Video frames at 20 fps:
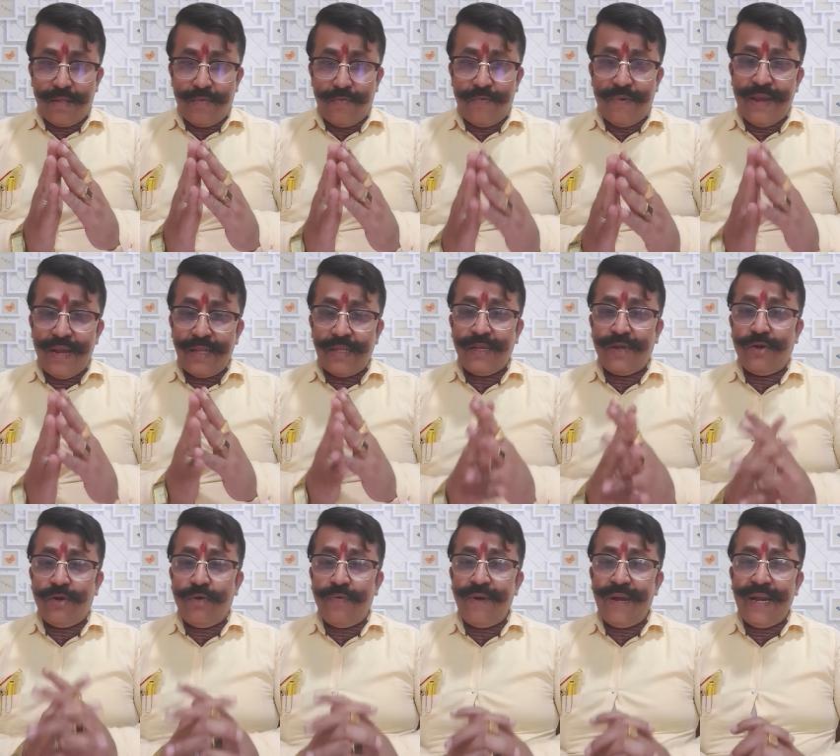When the
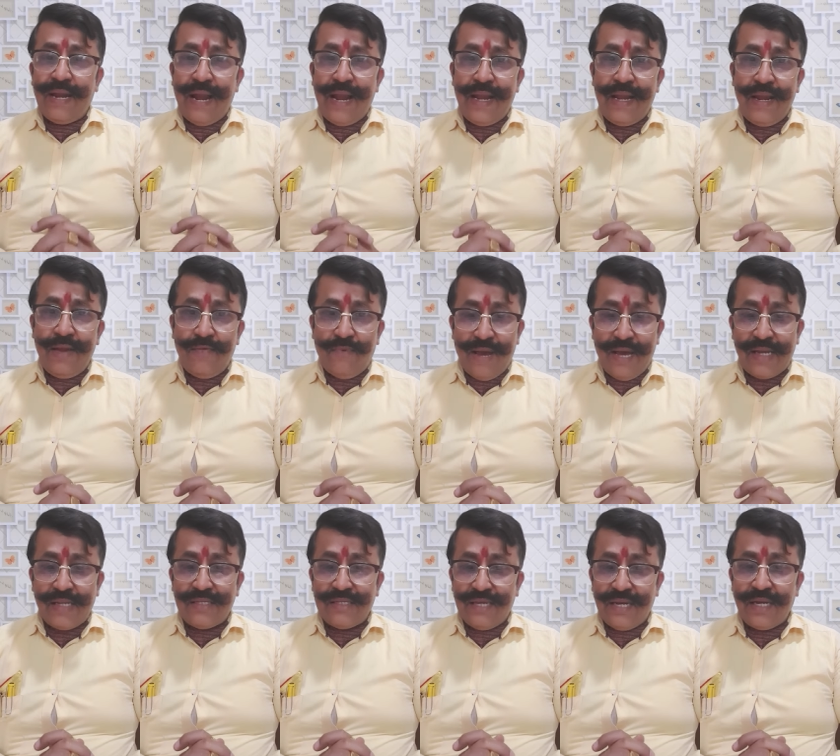COVID nineteen
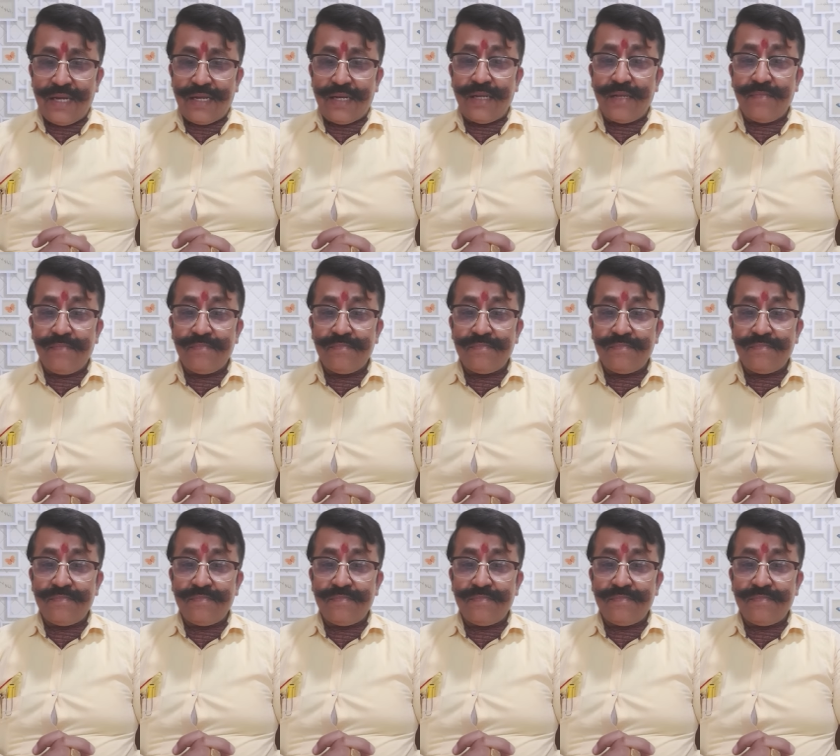virus hit,